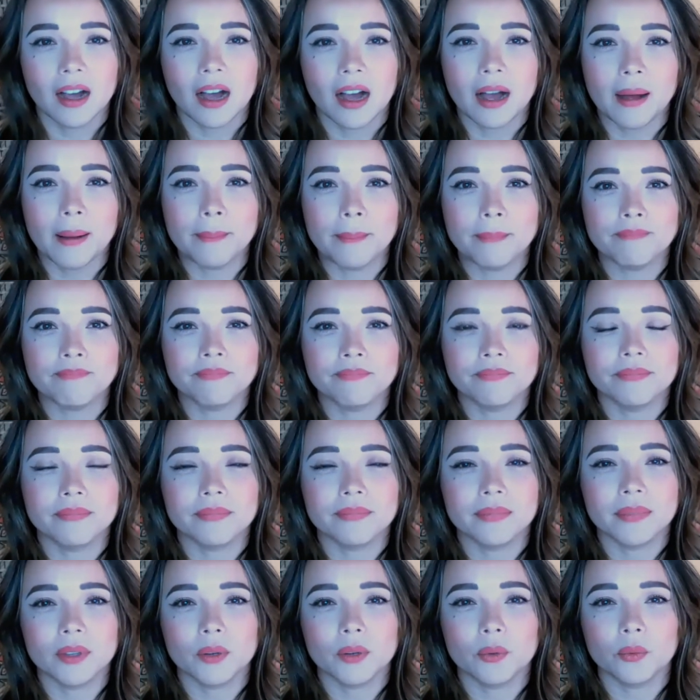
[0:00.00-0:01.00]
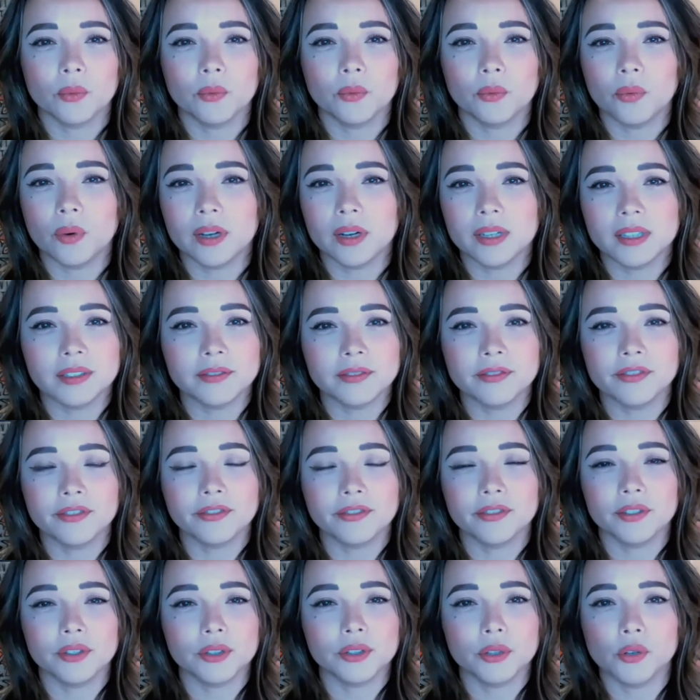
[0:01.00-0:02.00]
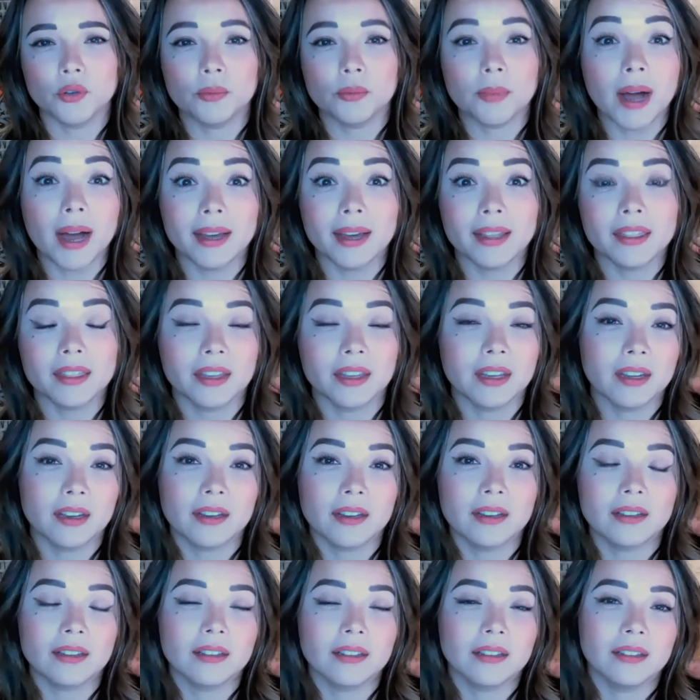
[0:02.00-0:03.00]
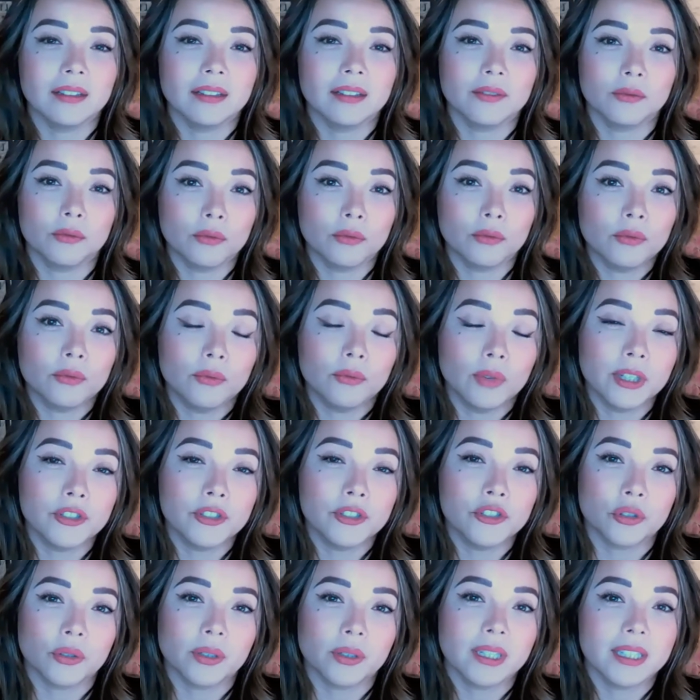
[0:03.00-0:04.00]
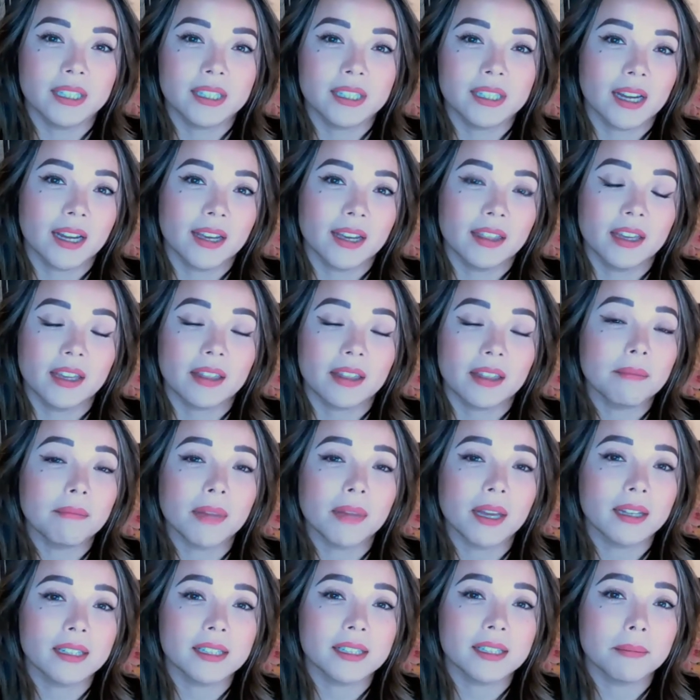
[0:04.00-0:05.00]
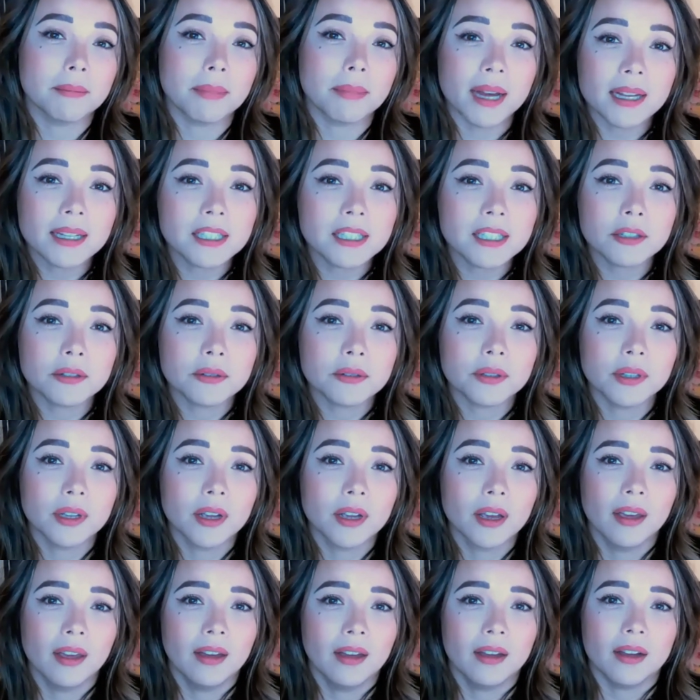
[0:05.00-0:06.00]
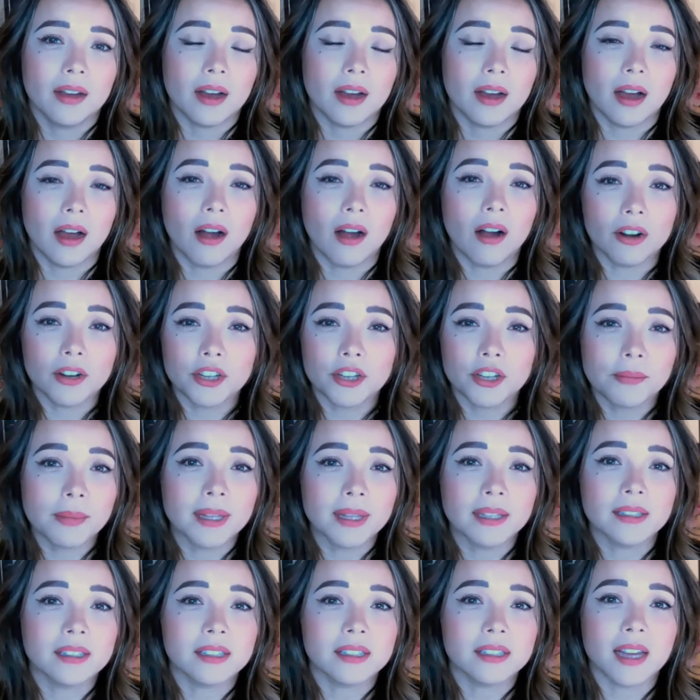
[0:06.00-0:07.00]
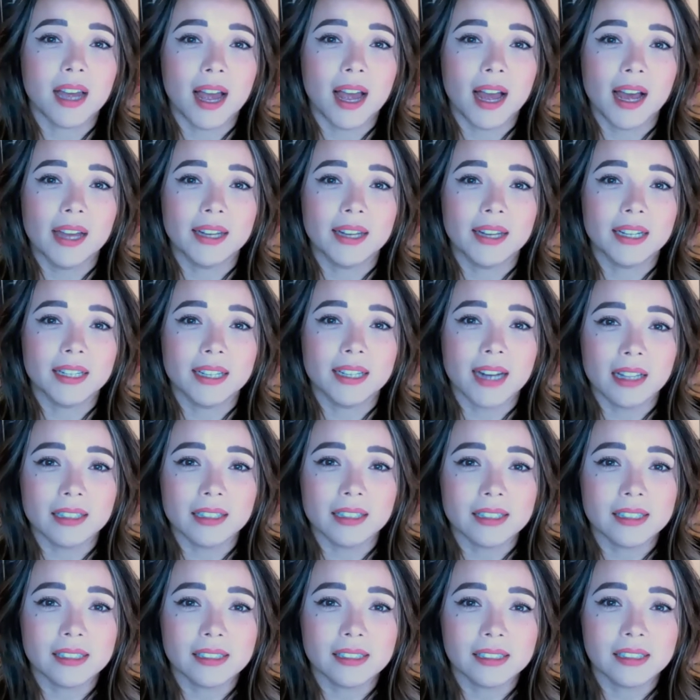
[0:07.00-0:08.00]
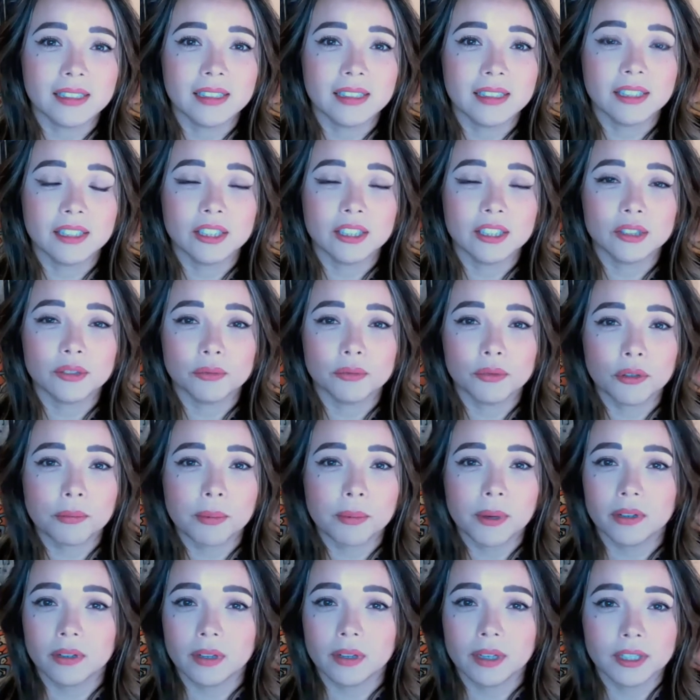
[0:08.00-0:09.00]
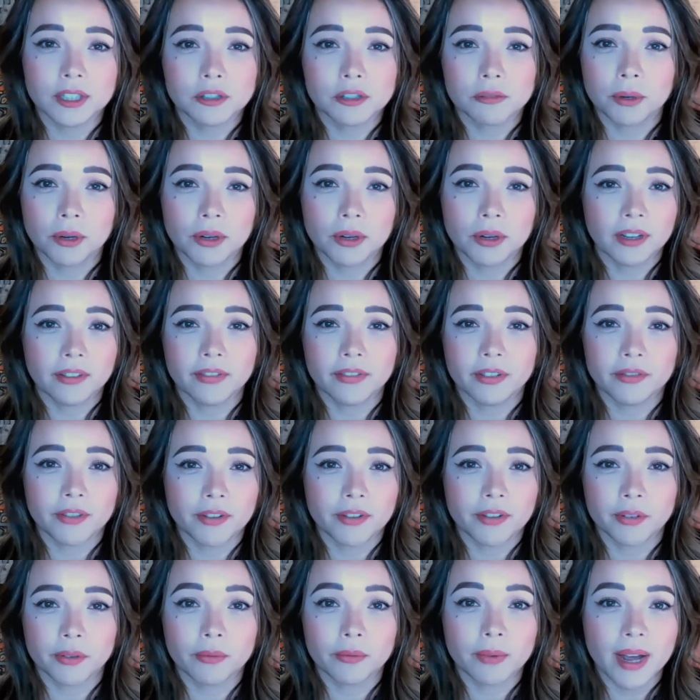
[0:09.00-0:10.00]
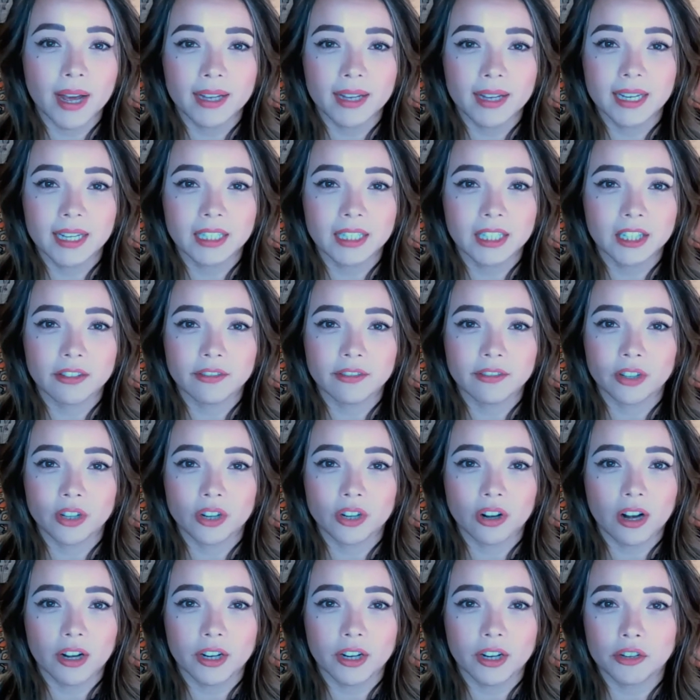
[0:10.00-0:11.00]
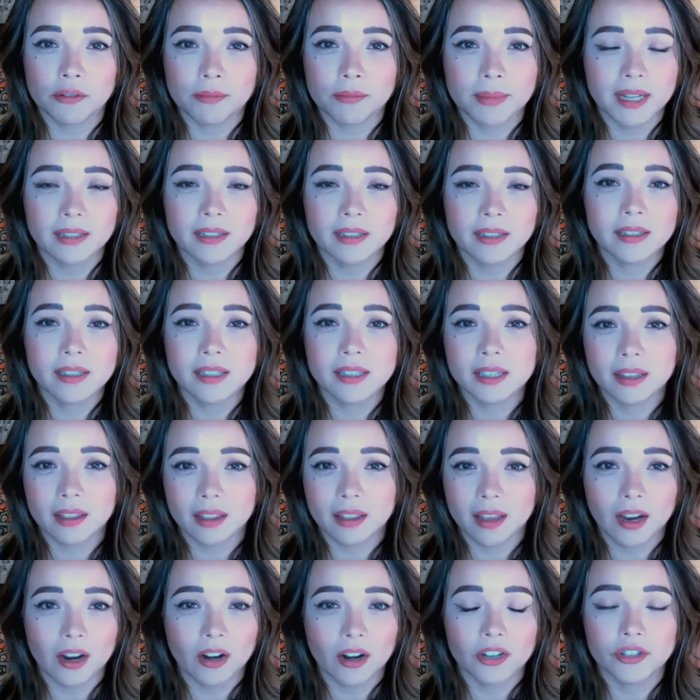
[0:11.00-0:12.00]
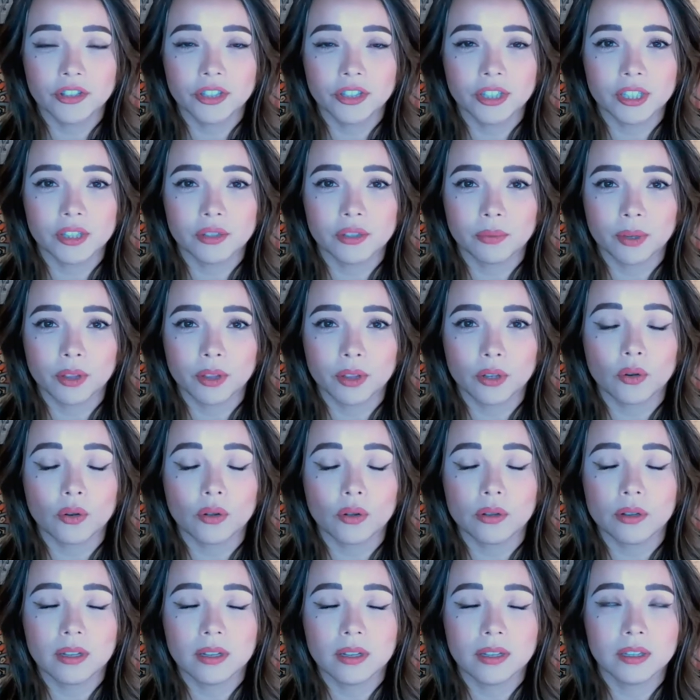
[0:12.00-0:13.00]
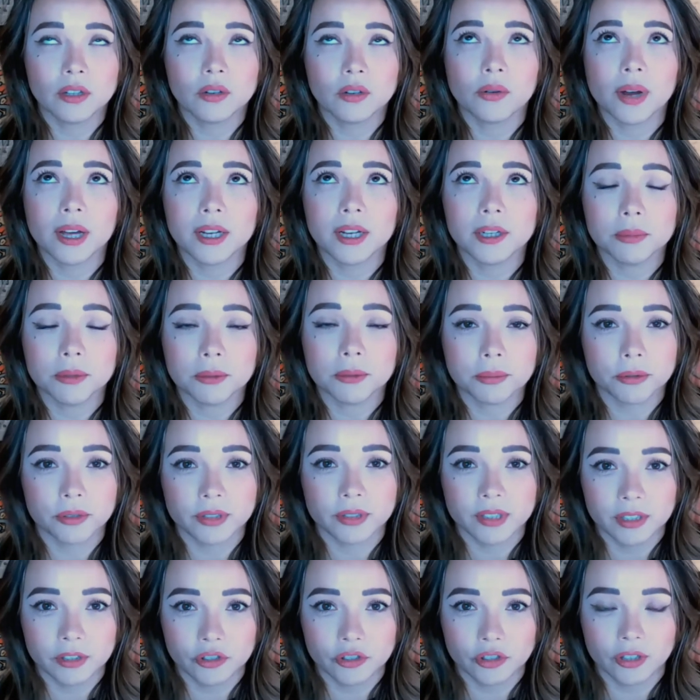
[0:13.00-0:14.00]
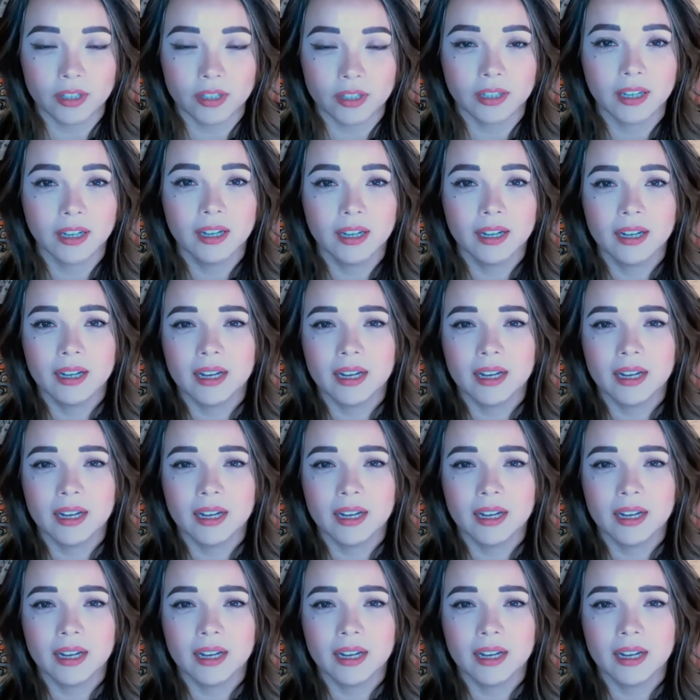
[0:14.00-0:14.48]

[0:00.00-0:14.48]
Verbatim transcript: Um, one of whom I think, one jurist I think that makes the best uh, arguments and analysis is Ruth Bader Ginsburg. If you've ever read any of her arguments, they are just with incredible precision.